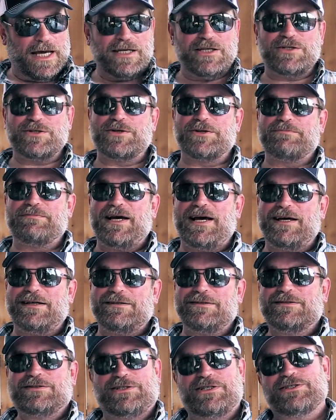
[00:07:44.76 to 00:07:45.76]
how you doing, Matt?
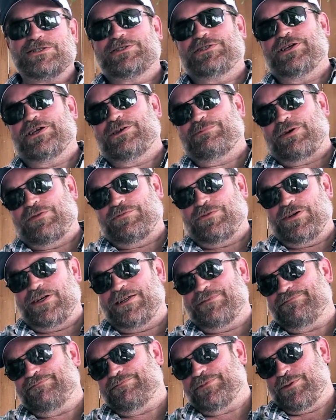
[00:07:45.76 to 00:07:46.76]
Cheers to you, my
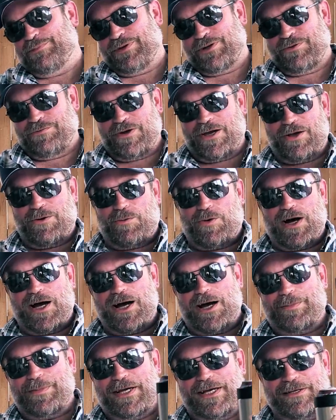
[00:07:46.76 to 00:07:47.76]
friend. You've been around a
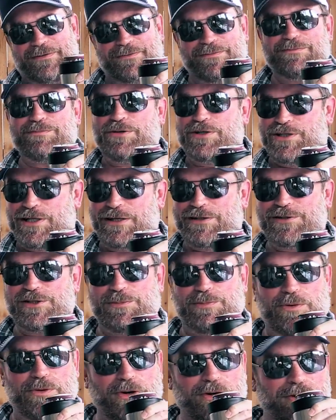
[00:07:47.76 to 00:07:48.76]
while, man. Appreciate the
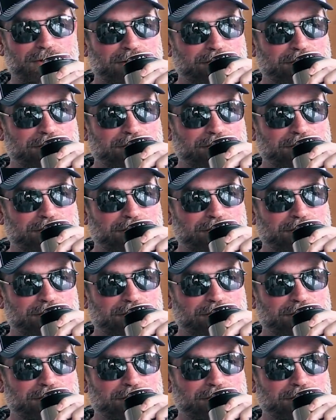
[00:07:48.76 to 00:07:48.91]
support.